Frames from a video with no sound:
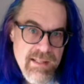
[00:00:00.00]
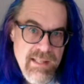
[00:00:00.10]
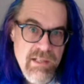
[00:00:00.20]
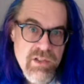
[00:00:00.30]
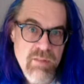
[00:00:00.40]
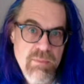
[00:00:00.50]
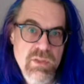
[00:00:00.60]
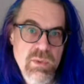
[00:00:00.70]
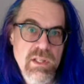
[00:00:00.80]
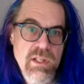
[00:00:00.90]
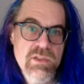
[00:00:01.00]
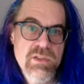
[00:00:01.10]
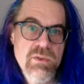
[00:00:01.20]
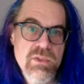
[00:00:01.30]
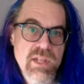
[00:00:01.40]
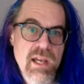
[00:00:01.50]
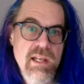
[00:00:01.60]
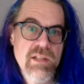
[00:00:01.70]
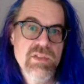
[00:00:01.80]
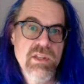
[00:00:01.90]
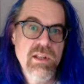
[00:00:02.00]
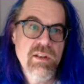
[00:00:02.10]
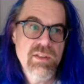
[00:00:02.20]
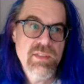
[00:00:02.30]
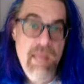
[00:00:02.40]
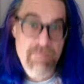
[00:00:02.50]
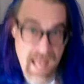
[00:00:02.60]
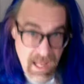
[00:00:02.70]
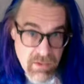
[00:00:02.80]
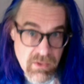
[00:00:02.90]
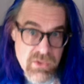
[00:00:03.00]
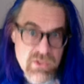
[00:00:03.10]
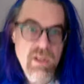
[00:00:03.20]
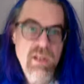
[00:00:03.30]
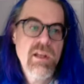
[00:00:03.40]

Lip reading: tension between these two sides, and that matters,